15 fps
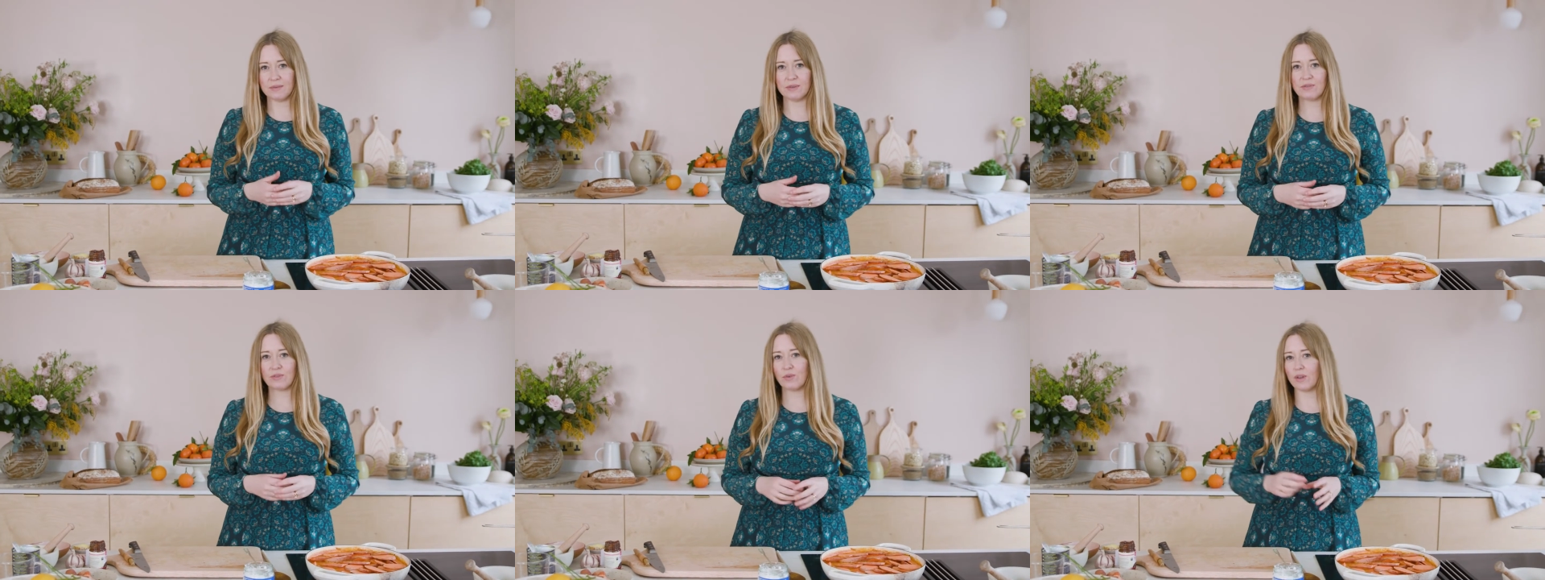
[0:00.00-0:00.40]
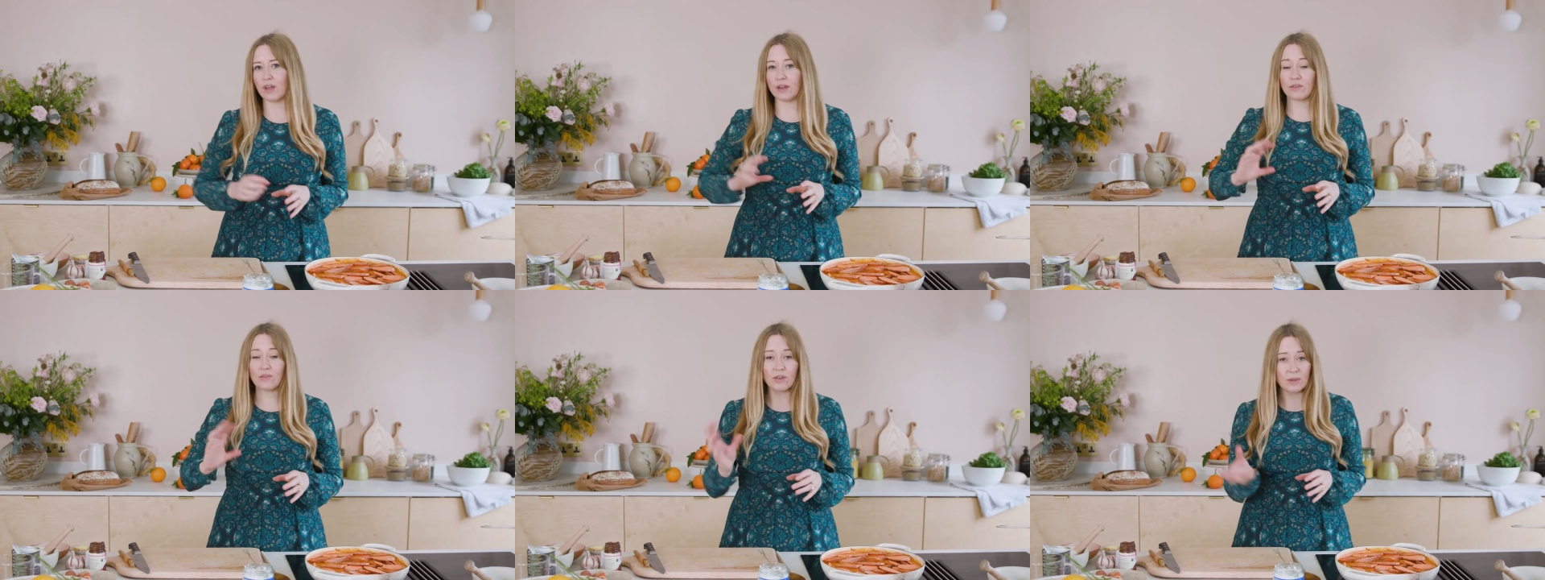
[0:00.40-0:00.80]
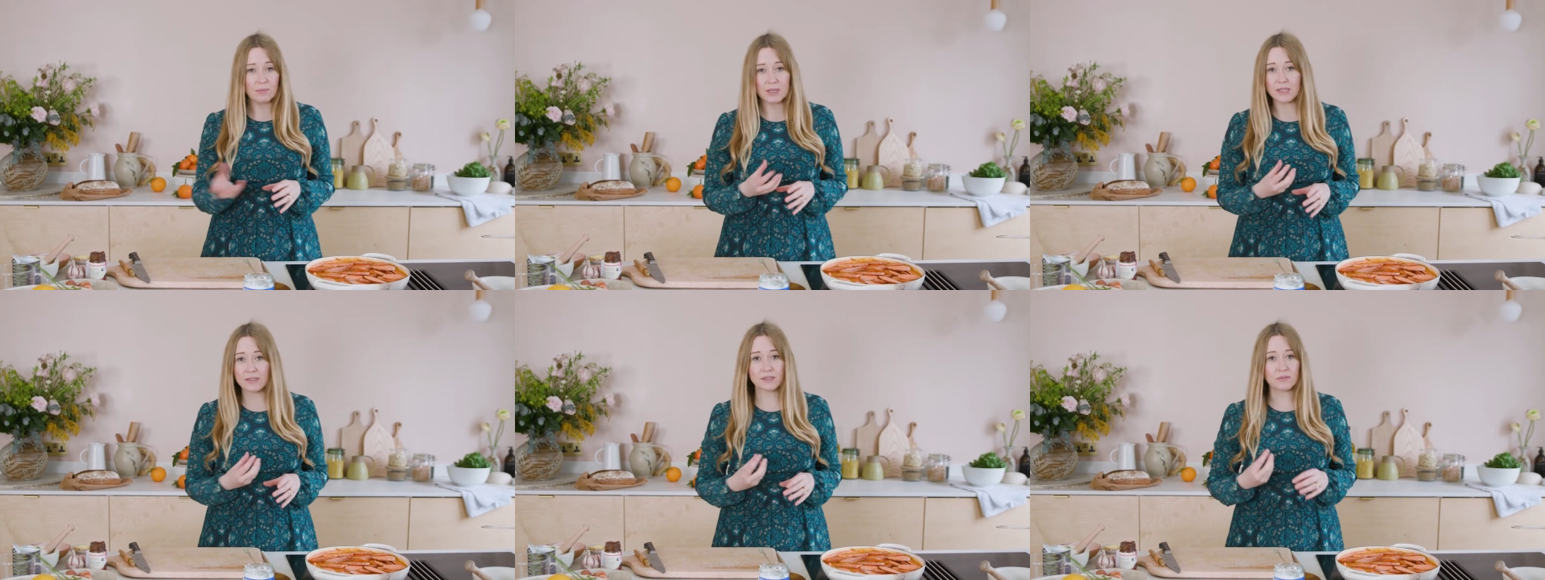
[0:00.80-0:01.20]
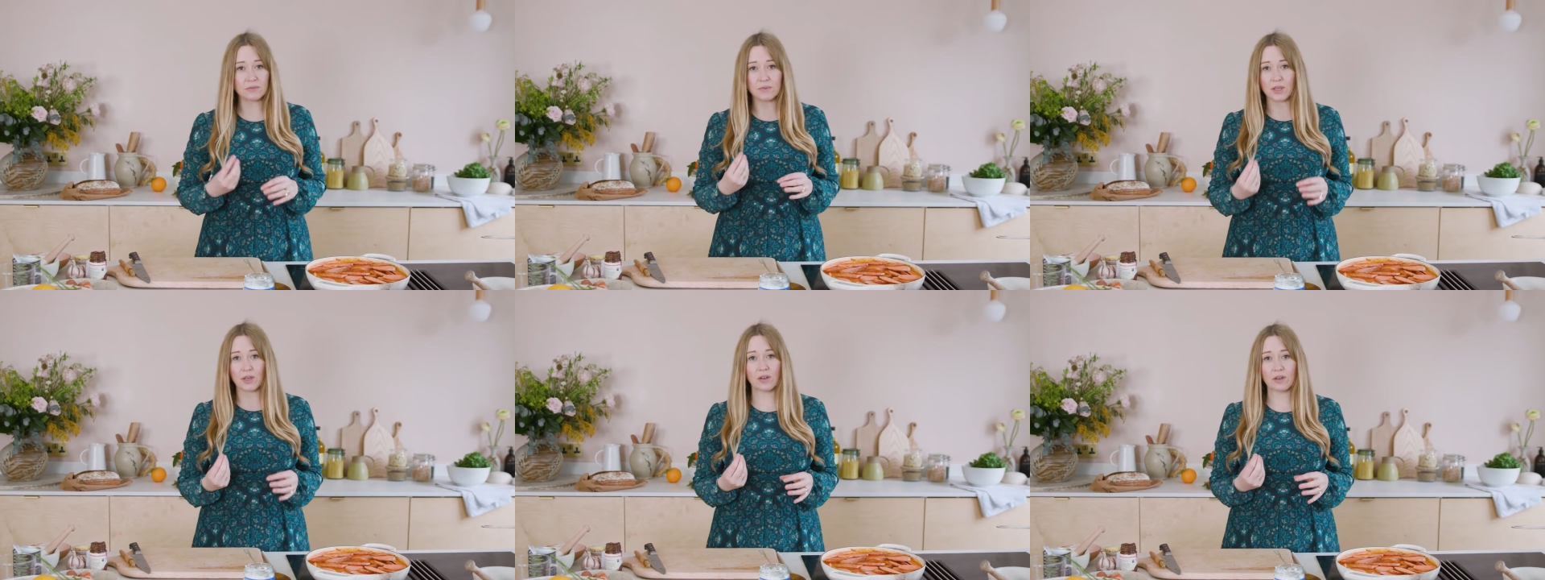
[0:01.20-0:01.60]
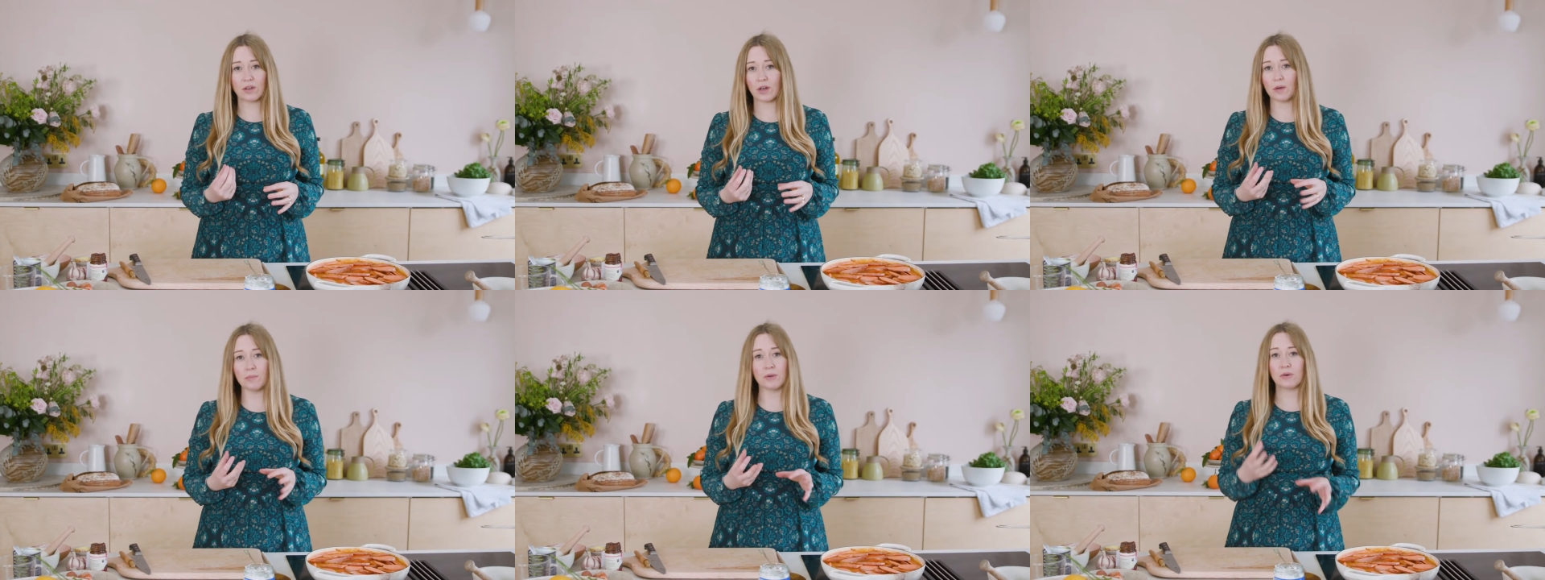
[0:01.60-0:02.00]
We've got that creaminess from the
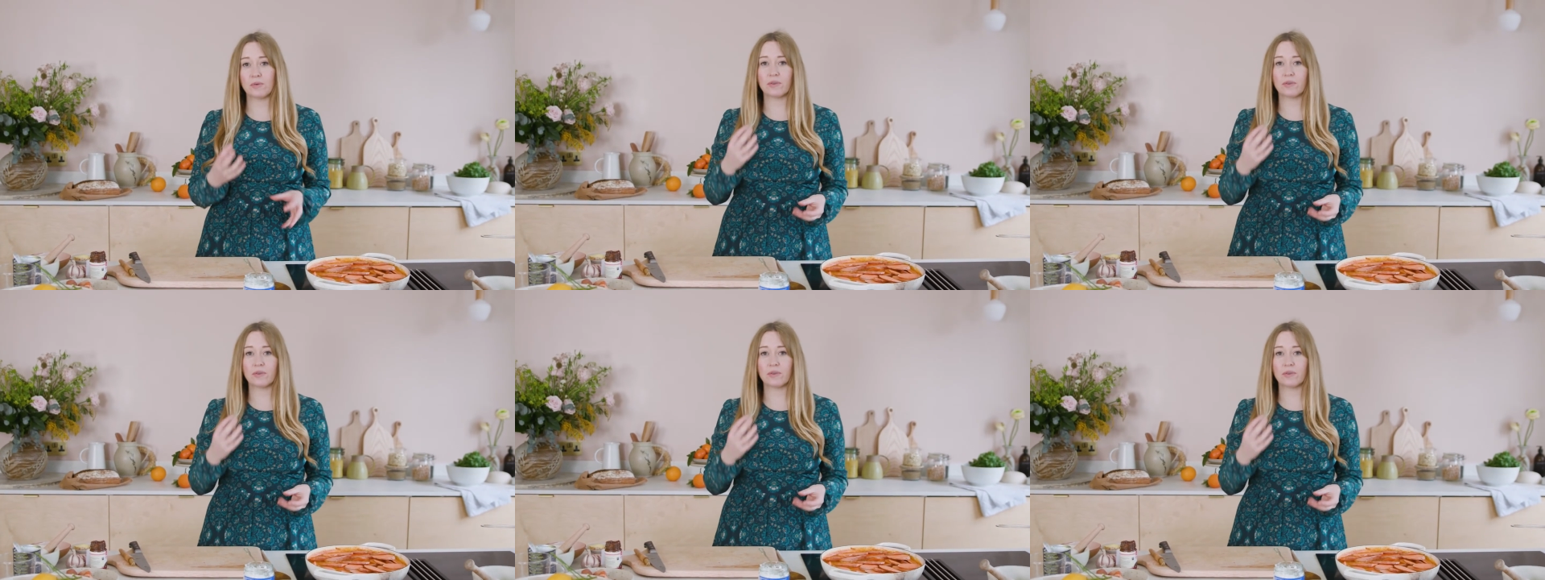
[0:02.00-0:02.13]
coconut milk.